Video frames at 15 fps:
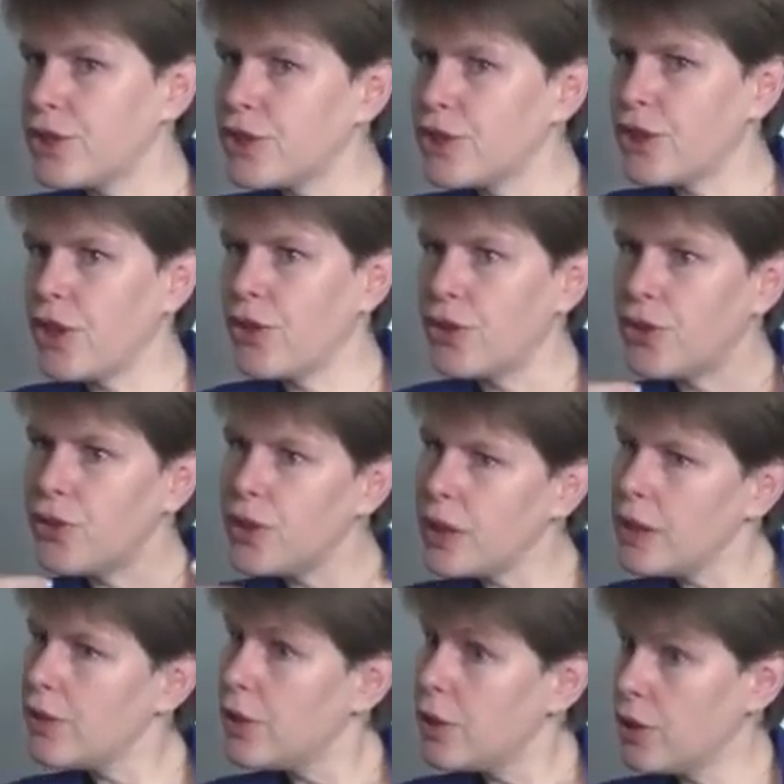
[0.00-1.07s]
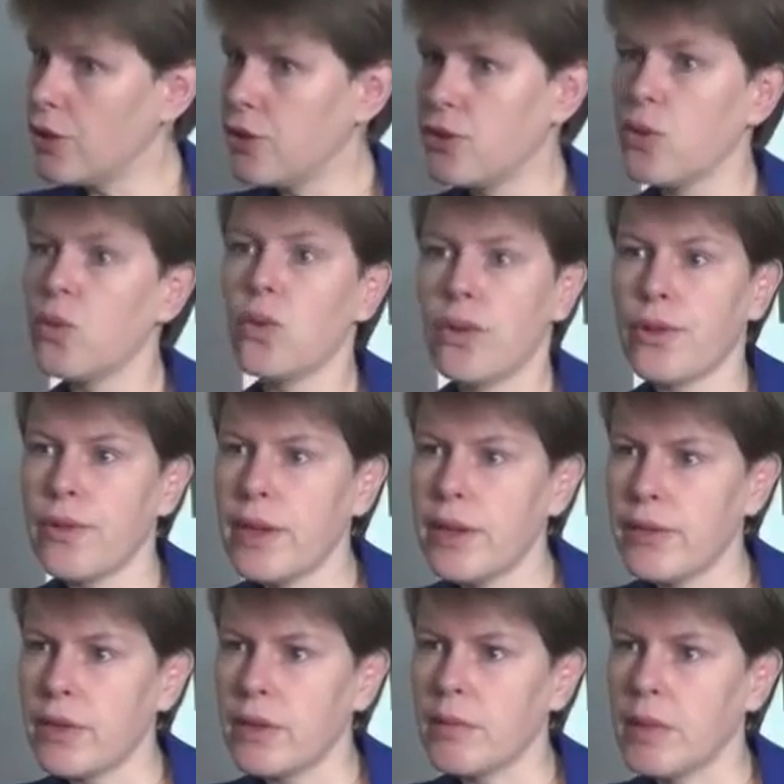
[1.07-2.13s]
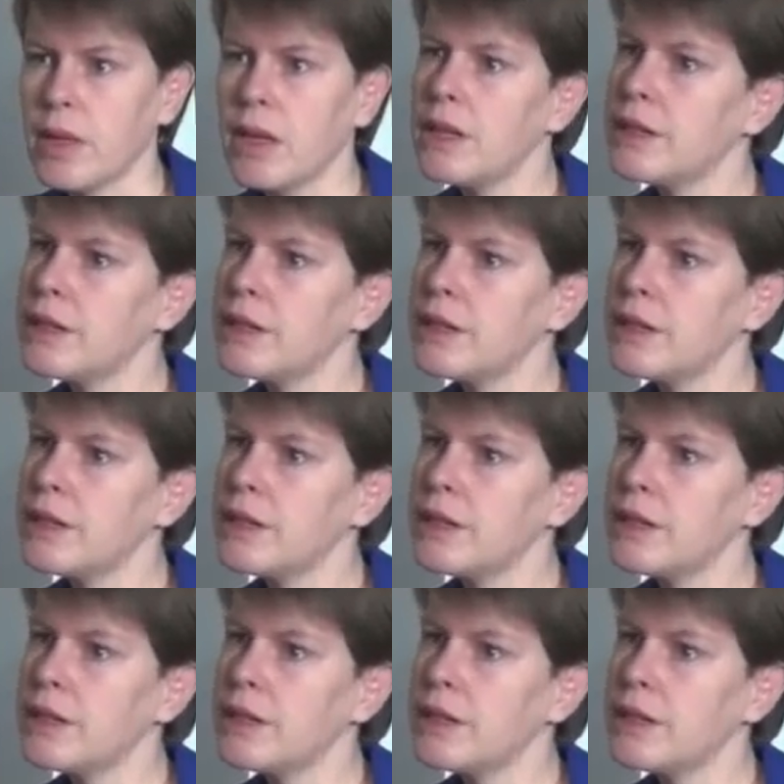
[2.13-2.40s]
so you need to use all three of them